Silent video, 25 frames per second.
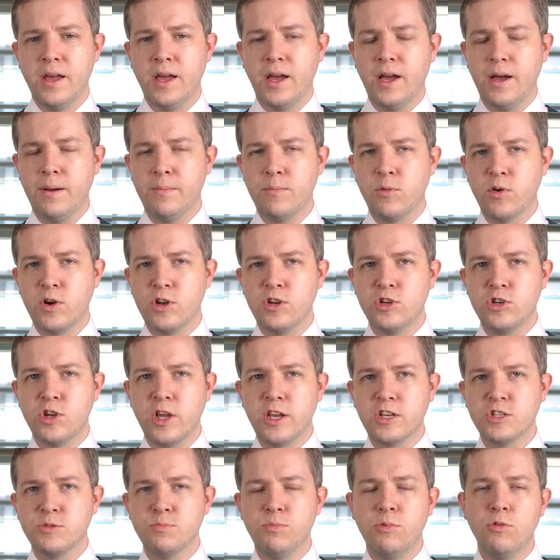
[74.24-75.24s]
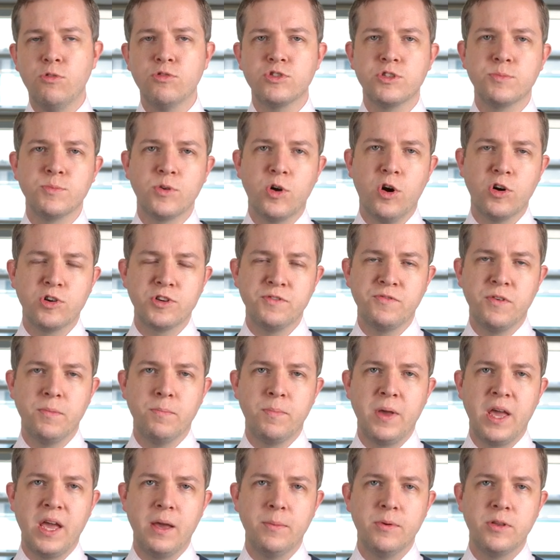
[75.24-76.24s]
Um, we're going to explore some cognitive
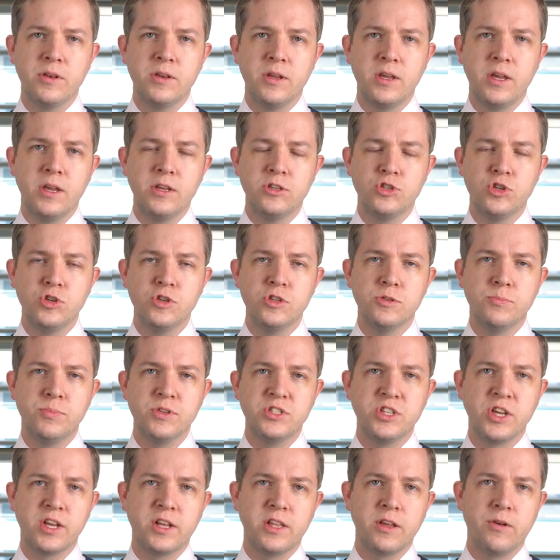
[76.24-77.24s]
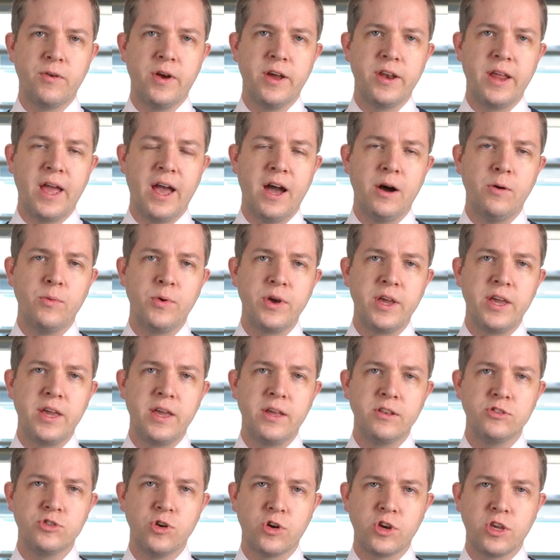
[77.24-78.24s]
impairment issues, particularly around how
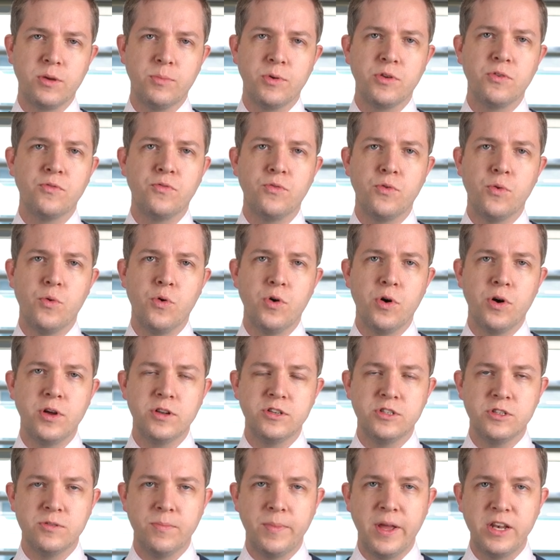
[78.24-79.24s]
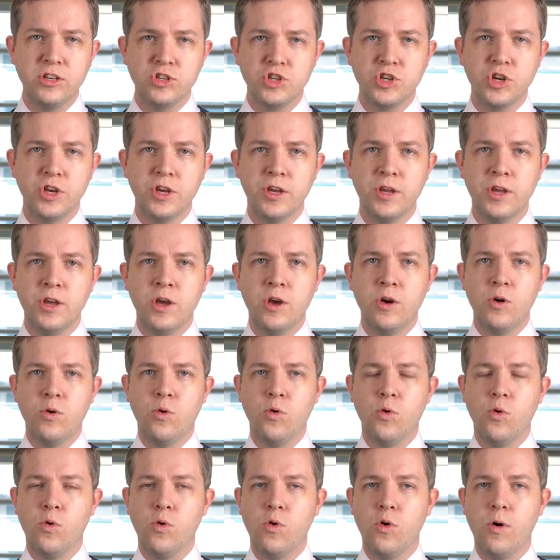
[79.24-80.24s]
we document for dementia
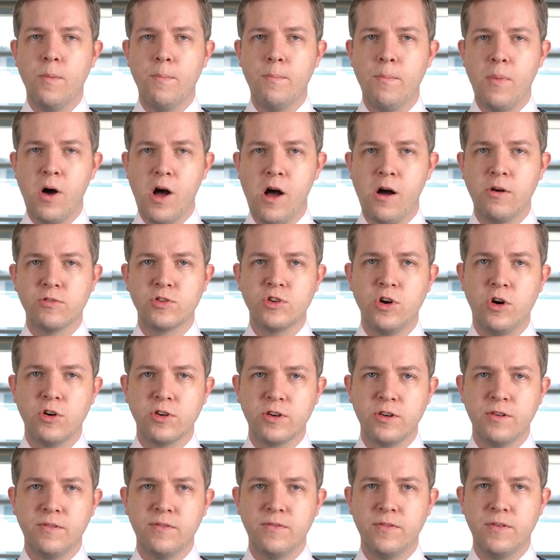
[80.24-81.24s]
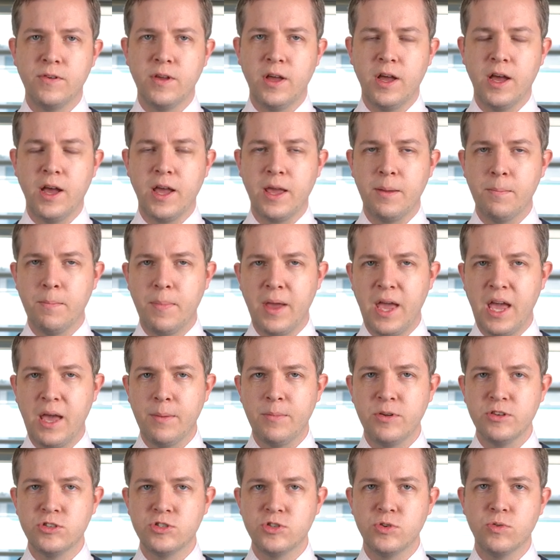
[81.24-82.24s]
or mild cognitive uh,
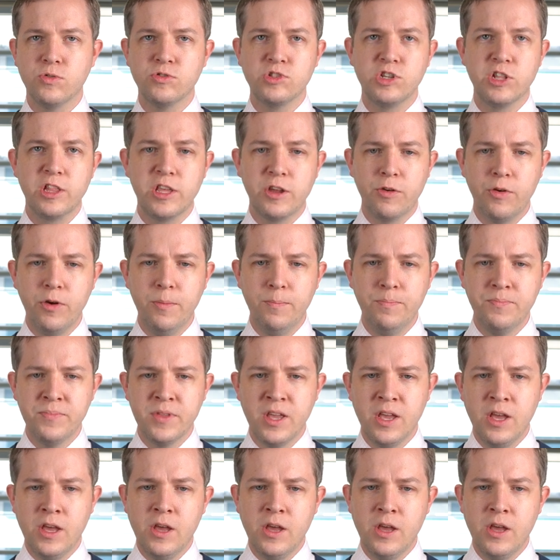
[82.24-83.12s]
impairment or delirium.